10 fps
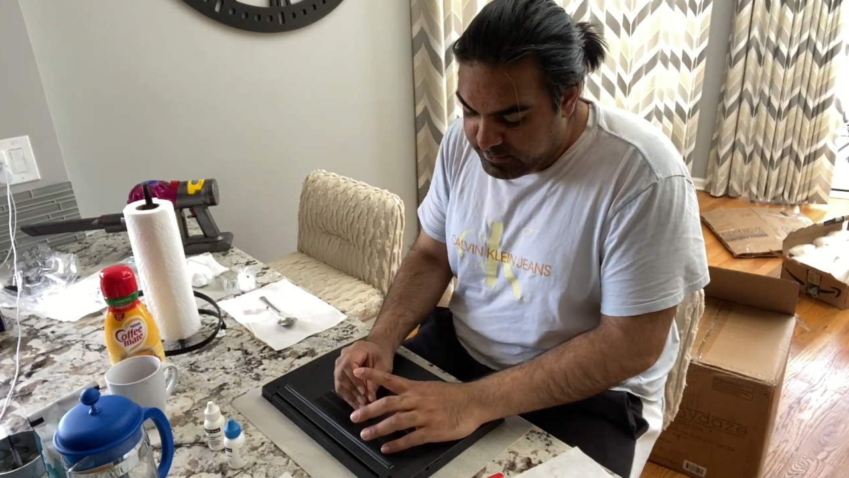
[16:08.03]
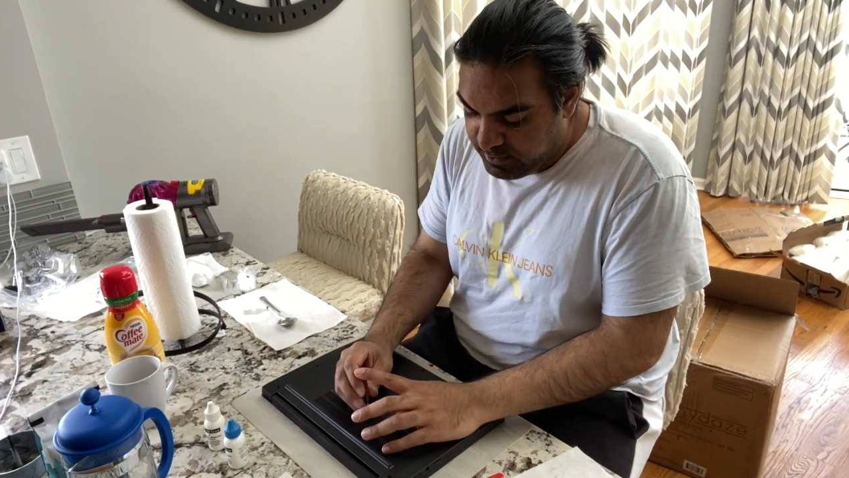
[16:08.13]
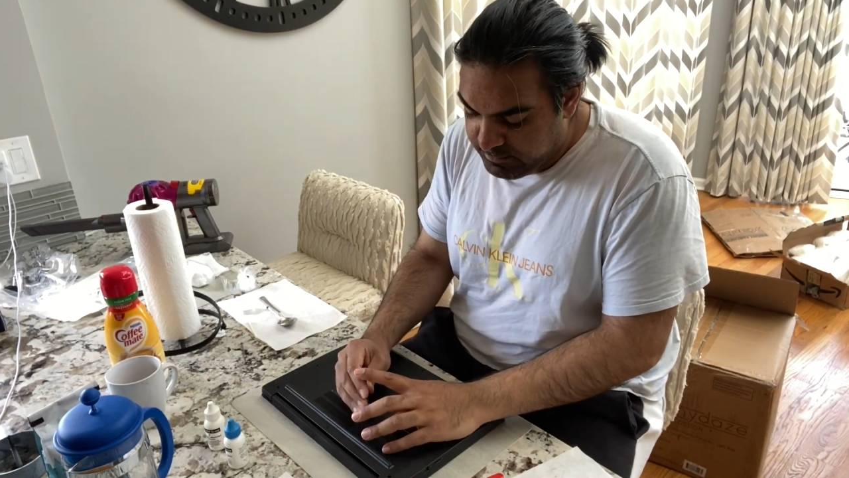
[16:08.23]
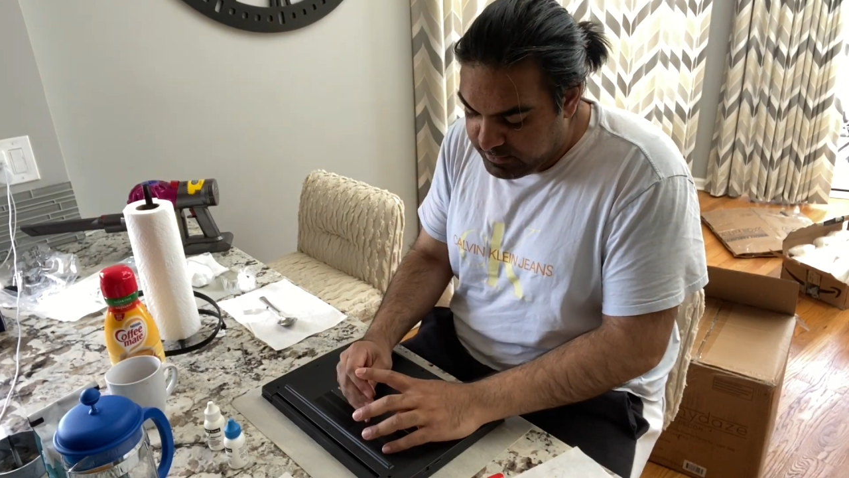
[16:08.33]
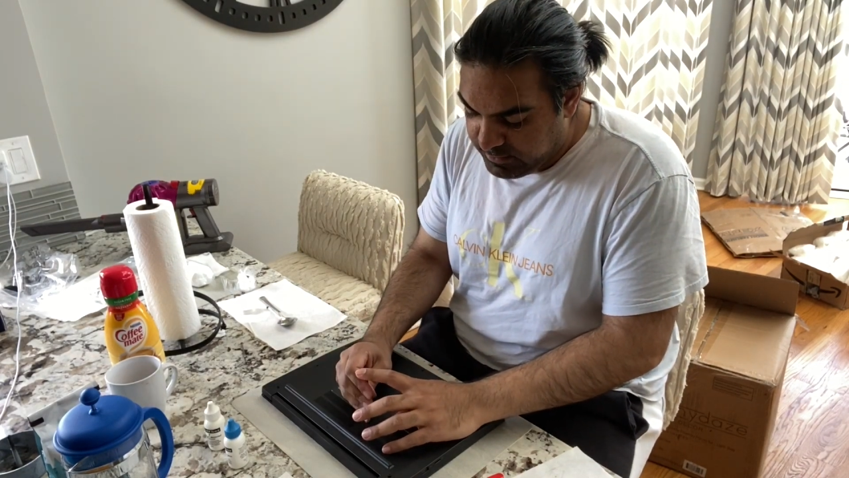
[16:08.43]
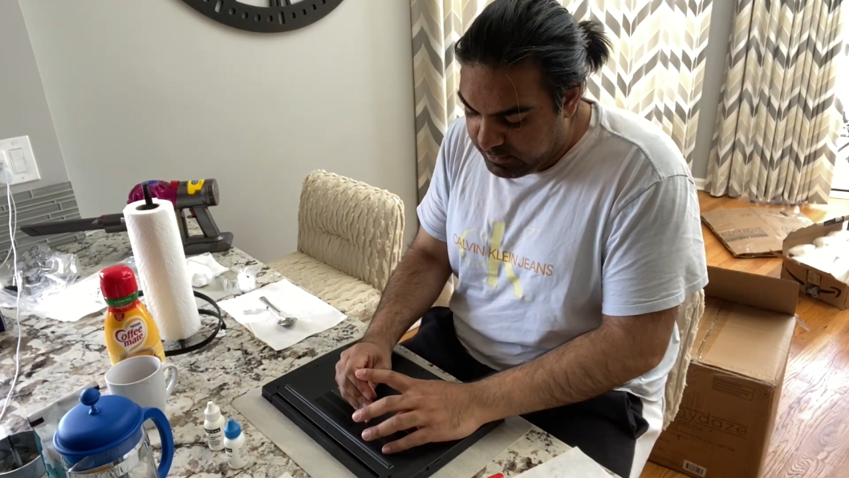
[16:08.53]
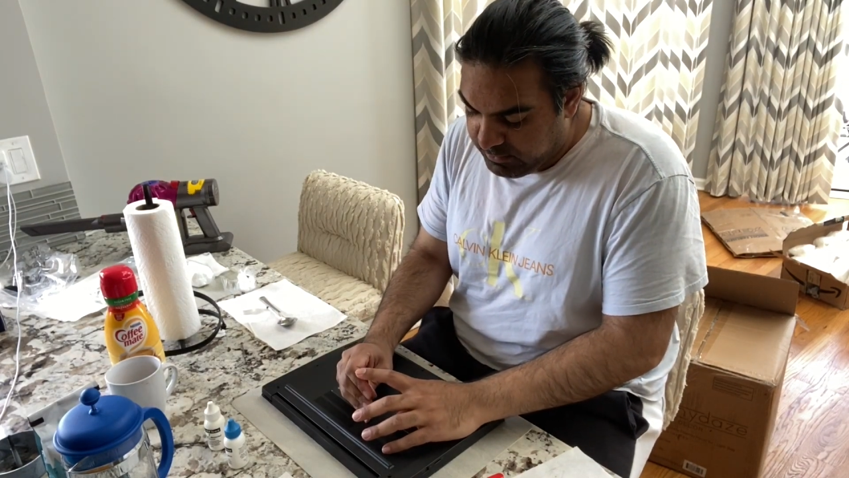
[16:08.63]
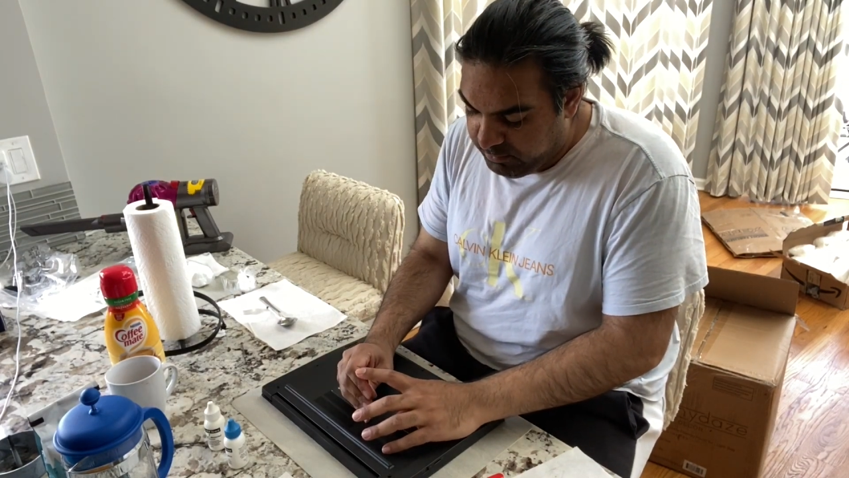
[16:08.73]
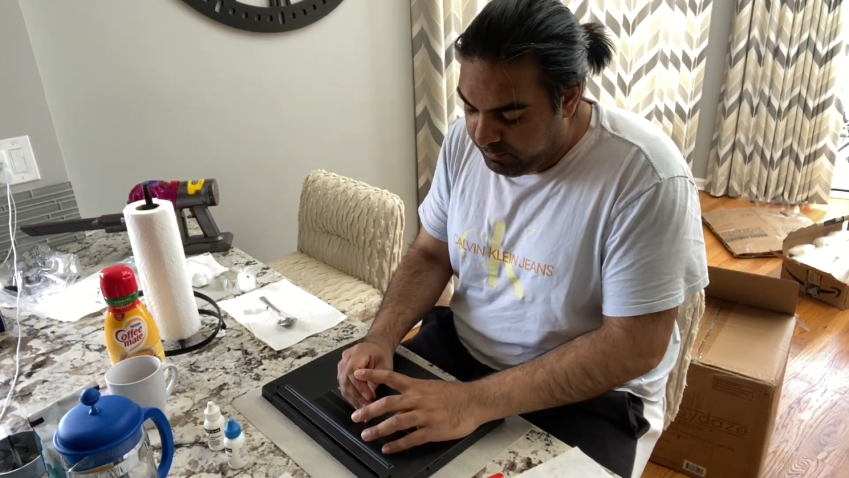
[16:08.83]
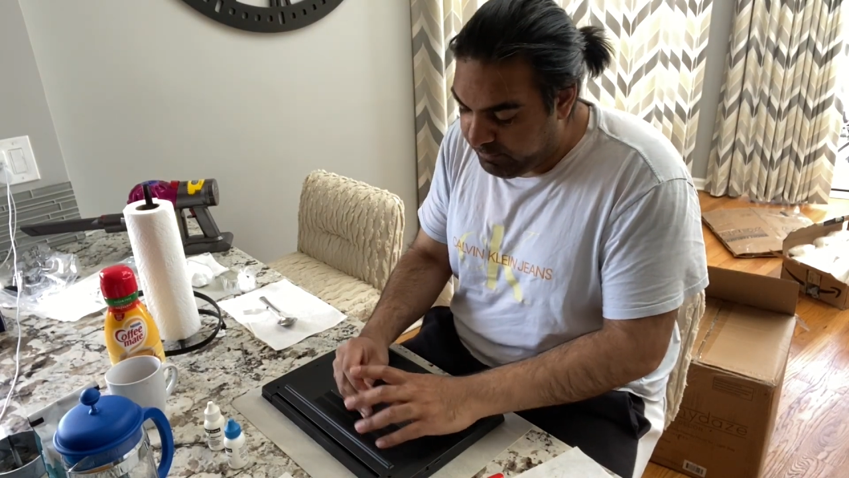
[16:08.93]
something
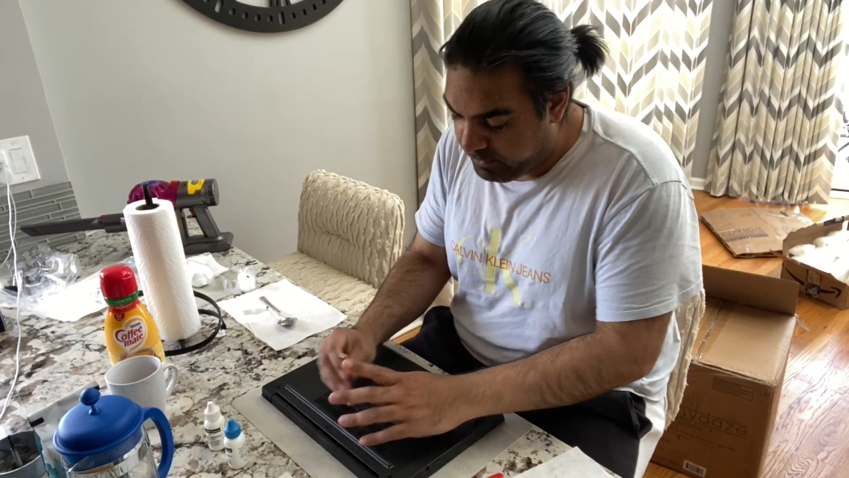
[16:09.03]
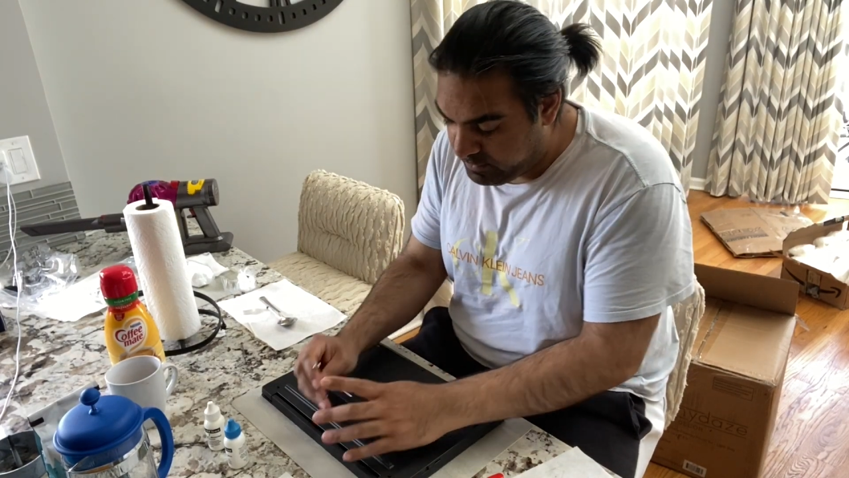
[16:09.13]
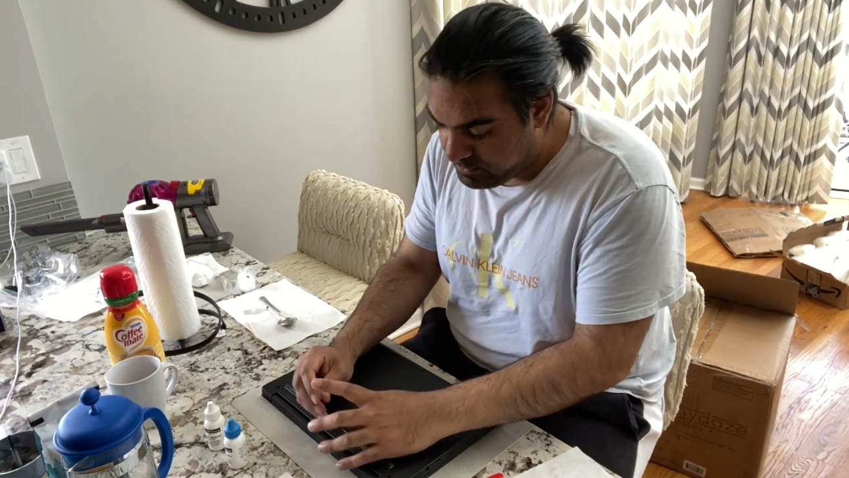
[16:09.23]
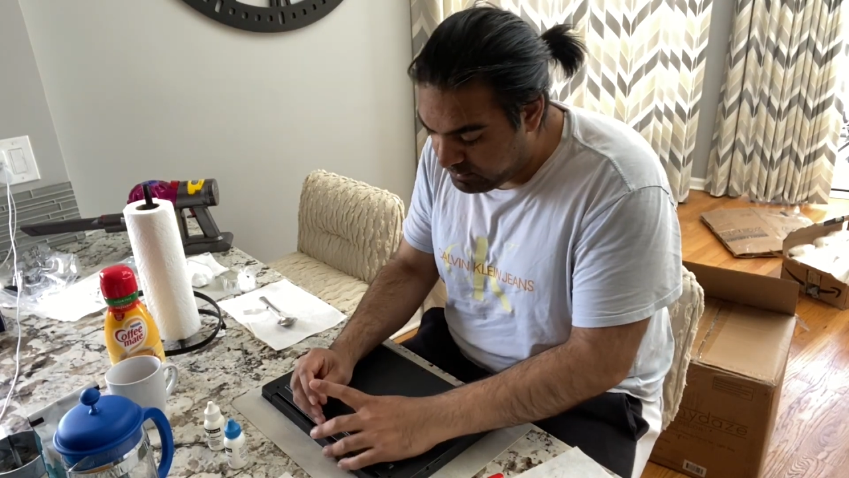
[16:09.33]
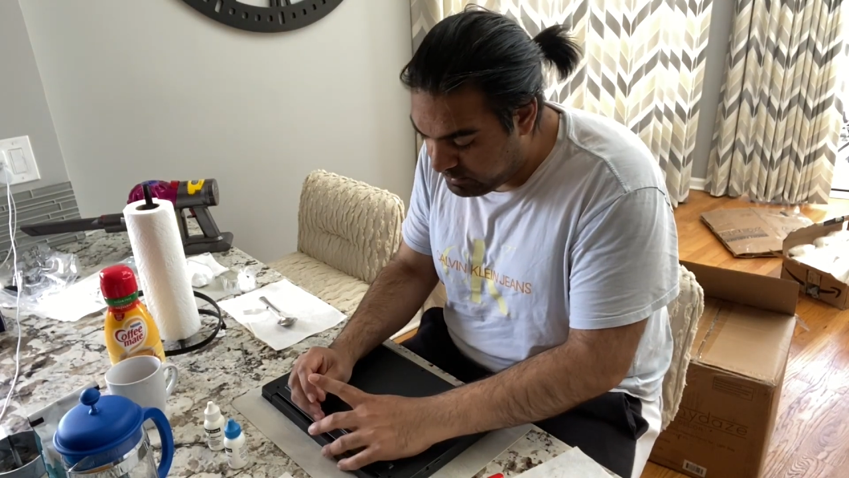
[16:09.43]
equivalent